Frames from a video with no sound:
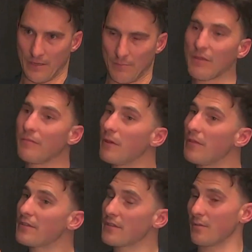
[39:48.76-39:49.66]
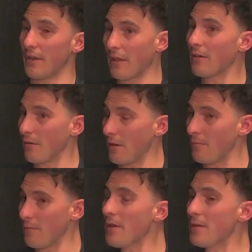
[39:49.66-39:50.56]
But this is another
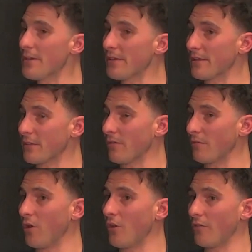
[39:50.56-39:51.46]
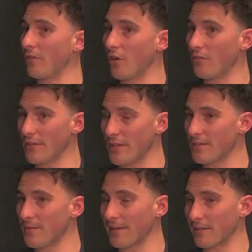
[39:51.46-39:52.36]
big thing that we've learned over the
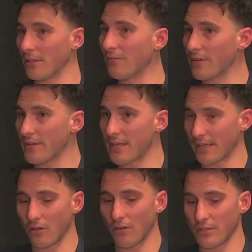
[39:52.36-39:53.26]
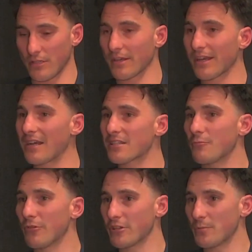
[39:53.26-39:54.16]
years about delivering this technology. The
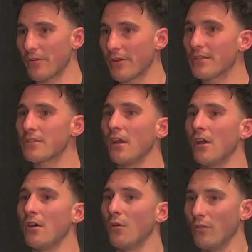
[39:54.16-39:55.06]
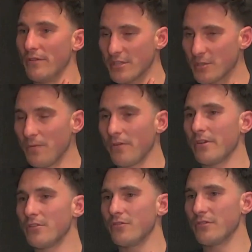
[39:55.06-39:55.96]
customer experience, or the
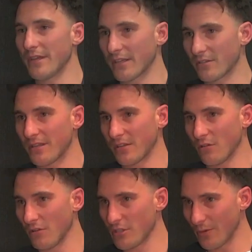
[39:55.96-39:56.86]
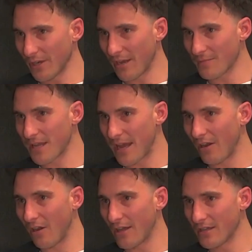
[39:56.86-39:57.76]
experience using the technology when it comes to
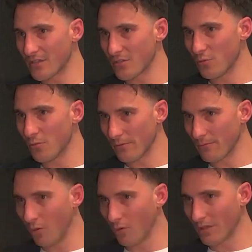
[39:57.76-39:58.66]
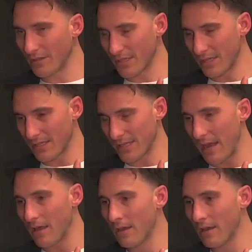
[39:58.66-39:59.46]
AI, is super important, in the sense that